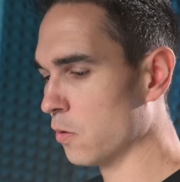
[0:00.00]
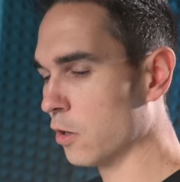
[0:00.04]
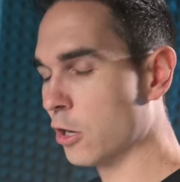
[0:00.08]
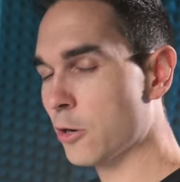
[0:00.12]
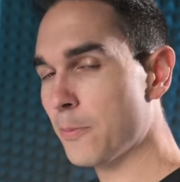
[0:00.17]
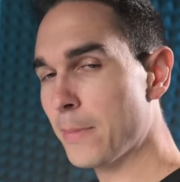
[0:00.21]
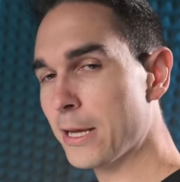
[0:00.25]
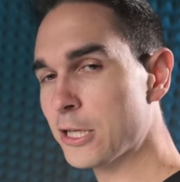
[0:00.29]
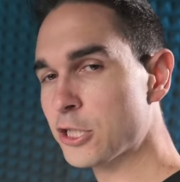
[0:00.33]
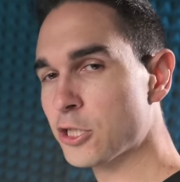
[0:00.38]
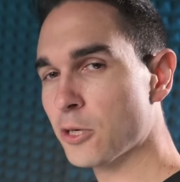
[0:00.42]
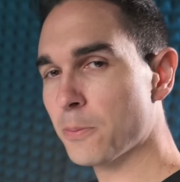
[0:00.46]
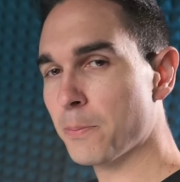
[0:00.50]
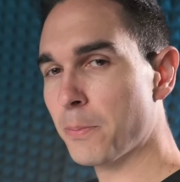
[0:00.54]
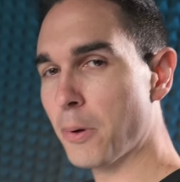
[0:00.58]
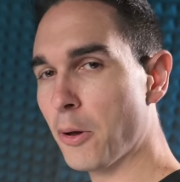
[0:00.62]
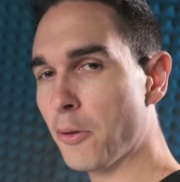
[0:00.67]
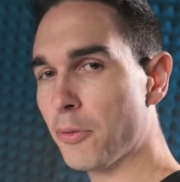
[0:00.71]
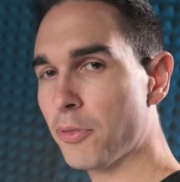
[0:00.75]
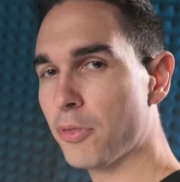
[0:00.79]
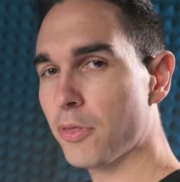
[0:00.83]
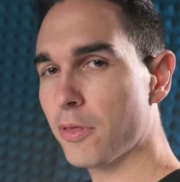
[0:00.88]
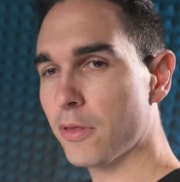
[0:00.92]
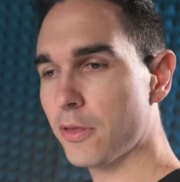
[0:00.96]
We're gonna measure
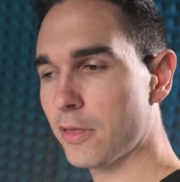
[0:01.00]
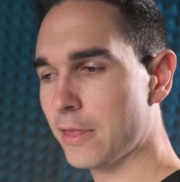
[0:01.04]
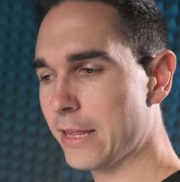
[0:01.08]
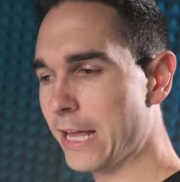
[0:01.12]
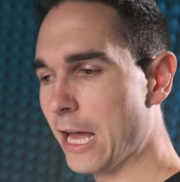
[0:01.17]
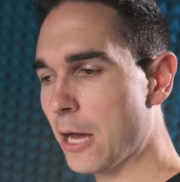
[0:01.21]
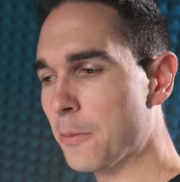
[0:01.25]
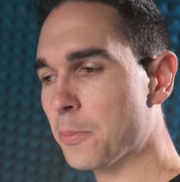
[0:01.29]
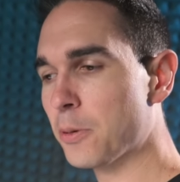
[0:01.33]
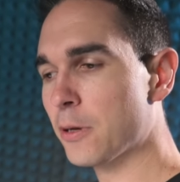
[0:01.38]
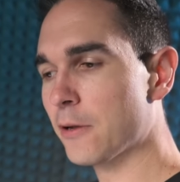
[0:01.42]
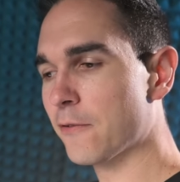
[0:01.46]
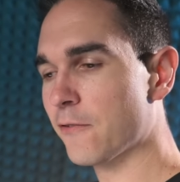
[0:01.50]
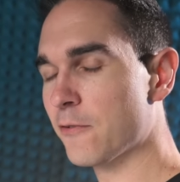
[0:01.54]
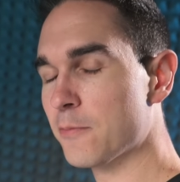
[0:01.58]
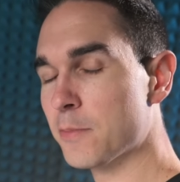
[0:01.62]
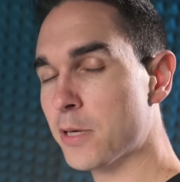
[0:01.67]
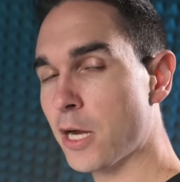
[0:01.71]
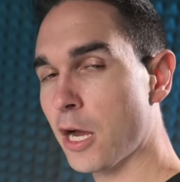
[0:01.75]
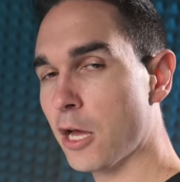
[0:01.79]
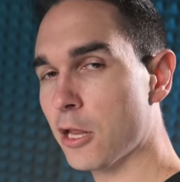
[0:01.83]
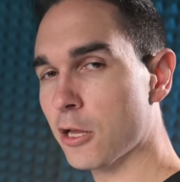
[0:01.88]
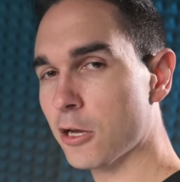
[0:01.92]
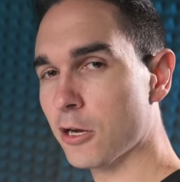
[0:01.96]
both the output
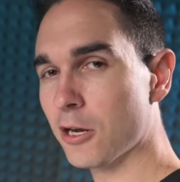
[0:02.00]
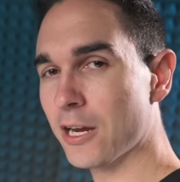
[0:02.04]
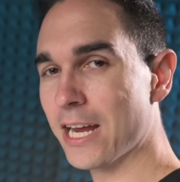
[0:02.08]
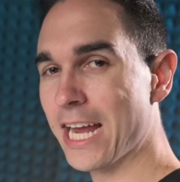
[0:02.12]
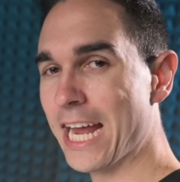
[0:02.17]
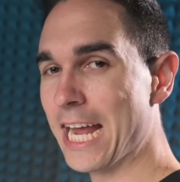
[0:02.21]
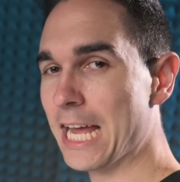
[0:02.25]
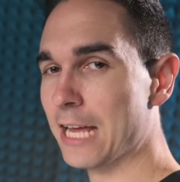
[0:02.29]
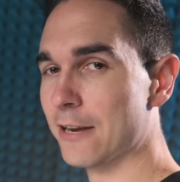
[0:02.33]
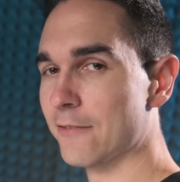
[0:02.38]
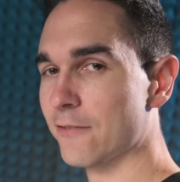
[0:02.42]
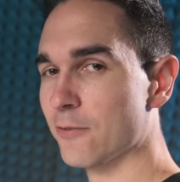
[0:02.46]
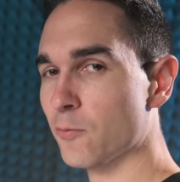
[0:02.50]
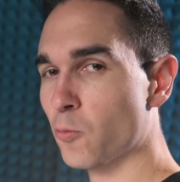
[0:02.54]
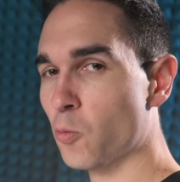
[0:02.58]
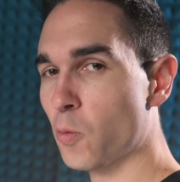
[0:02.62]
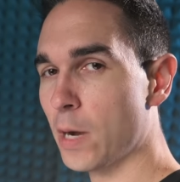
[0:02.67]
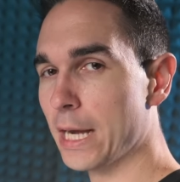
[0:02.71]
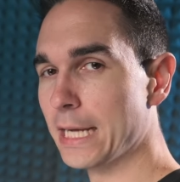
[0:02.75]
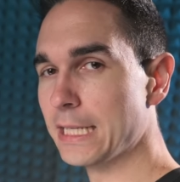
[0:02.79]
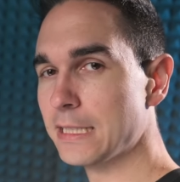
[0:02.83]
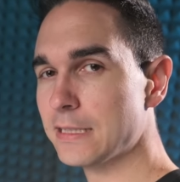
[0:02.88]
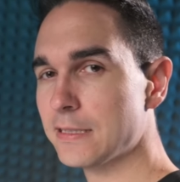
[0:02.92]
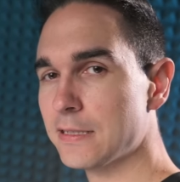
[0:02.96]
from color and from
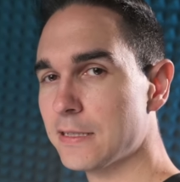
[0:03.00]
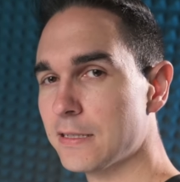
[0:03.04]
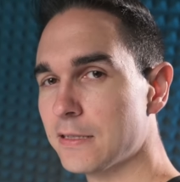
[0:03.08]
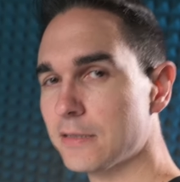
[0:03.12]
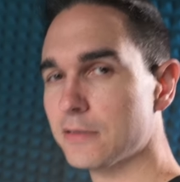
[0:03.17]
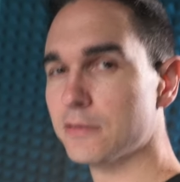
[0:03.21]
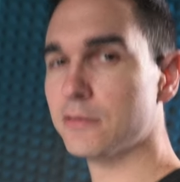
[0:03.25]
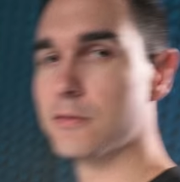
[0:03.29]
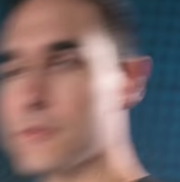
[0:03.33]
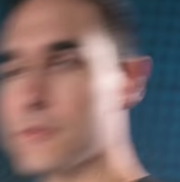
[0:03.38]
white.